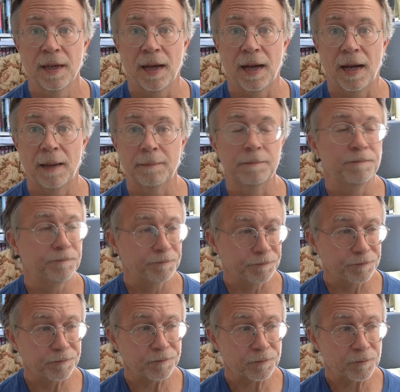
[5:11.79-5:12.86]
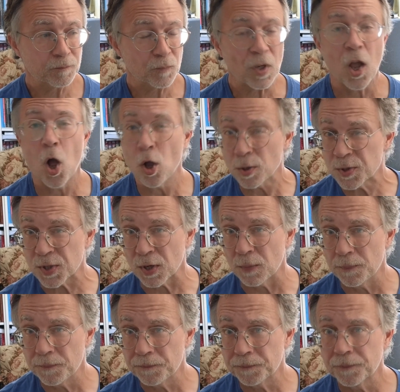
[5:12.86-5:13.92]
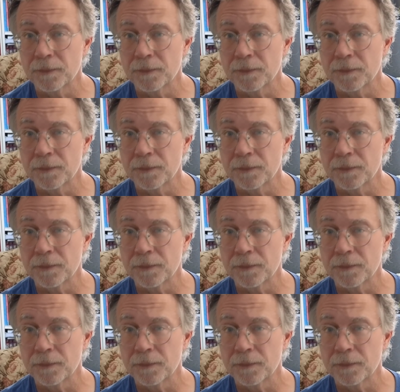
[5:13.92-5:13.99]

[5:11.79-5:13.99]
Also,